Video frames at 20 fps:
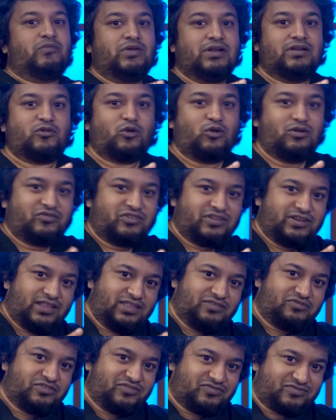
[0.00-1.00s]
we'll roll for another
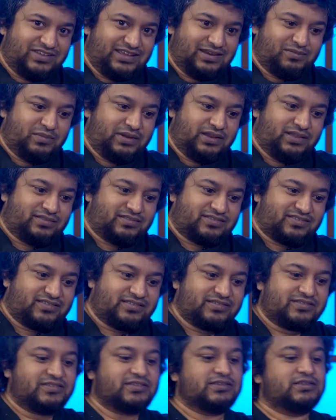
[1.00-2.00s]
15 minutes.
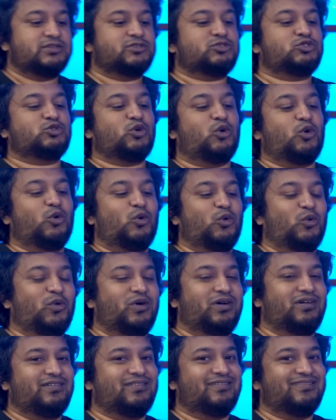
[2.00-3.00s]

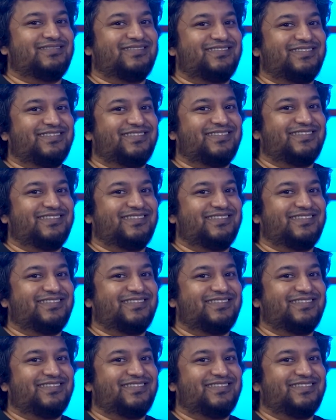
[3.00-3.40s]
So,